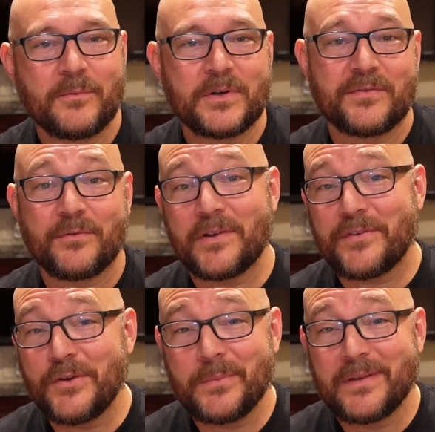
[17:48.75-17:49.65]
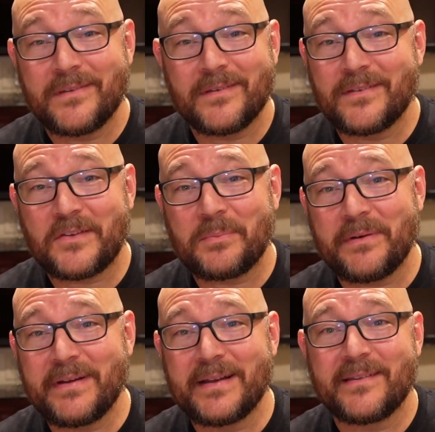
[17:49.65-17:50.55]
which for us humans is
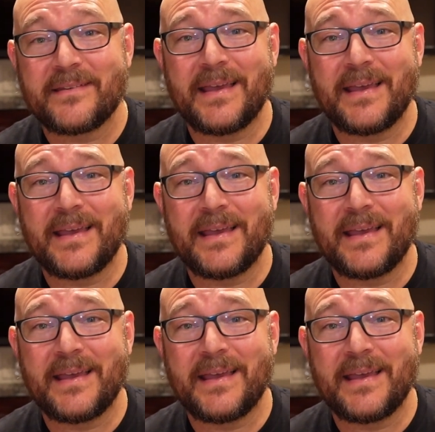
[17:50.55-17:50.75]
experienced